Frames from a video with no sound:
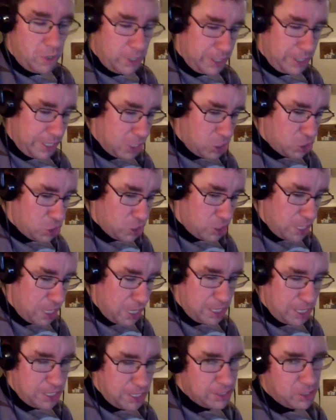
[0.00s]
to catch
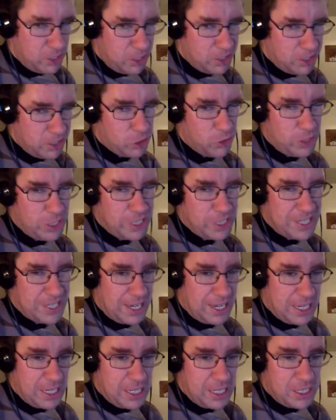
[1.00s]
that, it's on the
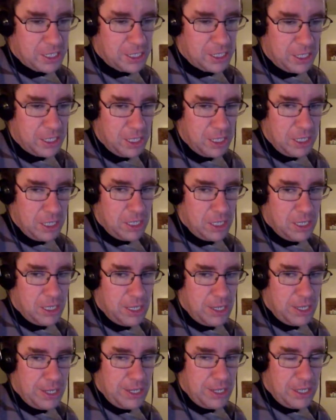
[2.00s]
22nd,
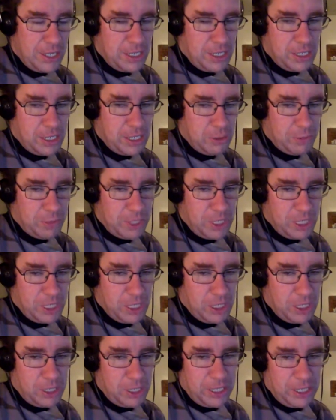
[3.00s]
and it'll
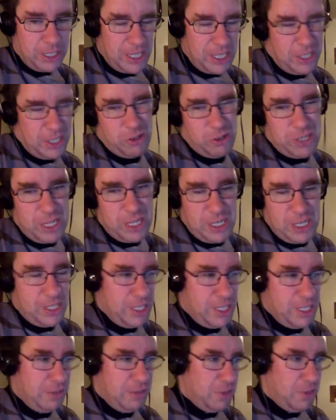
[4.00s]
be like 9 or 10 in
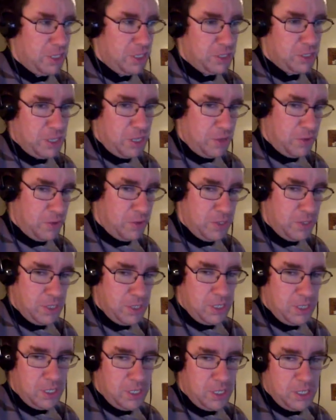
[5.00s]
the evening. So,
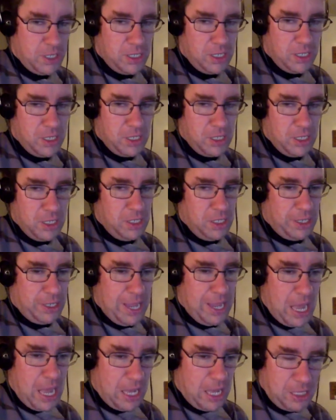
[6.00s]

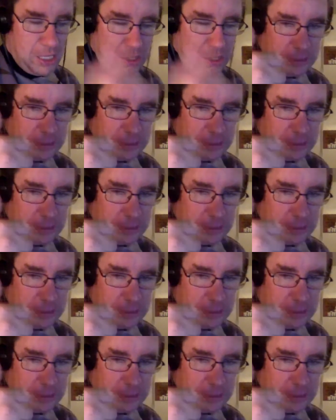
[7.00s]
yeah.